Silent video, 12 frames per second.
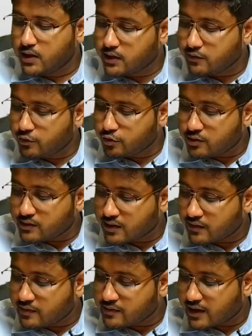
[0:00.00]
Review the
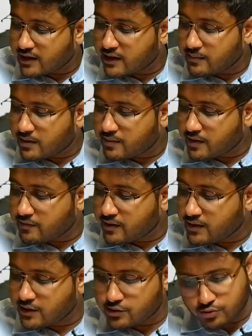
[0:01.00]
service agreement
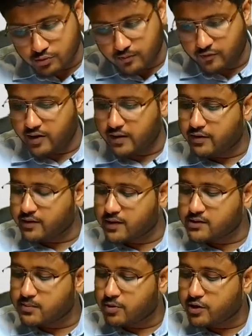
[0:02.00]
between these two. We have
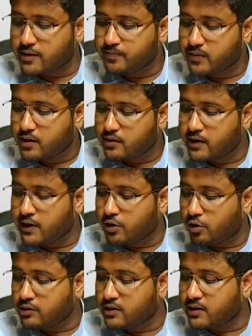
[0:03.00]
discussed about it. Read
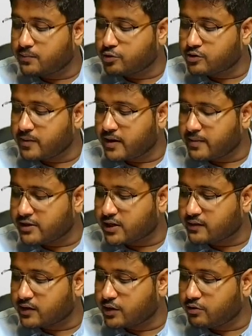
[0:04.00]
all the reports made by
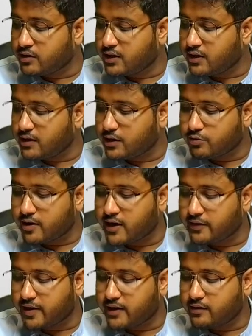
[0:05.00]
Jackson during the year to
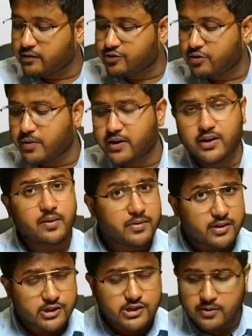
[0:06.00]
identify any risk of material
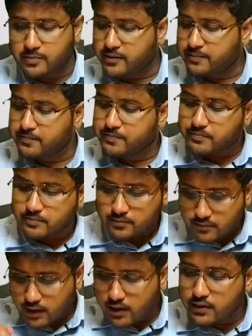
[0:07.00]
misstatement.
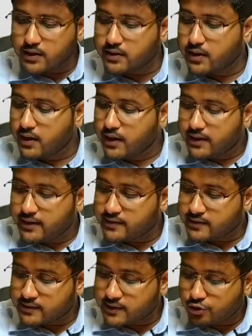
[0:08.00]
Then
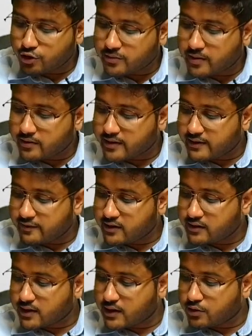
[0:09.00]
discuss and document
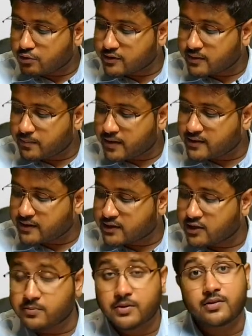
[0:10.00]
relevant controls in place at
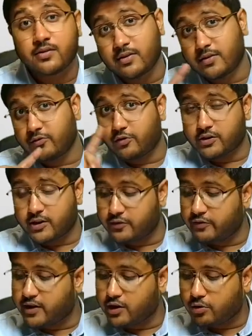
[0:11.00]
Thurman. For
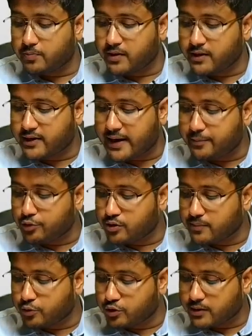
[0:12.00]
this we can obtain the type 2
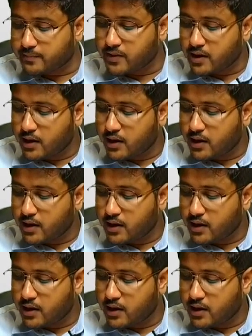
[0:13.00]
report.